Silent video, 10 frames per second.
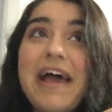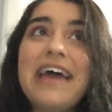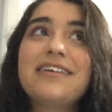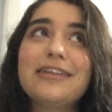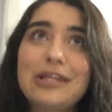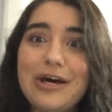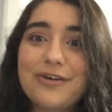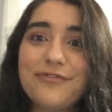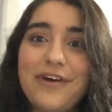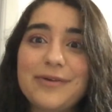I had a lot
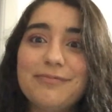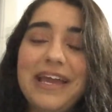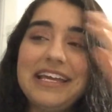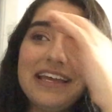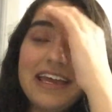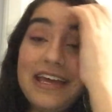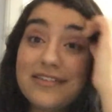of fun making it.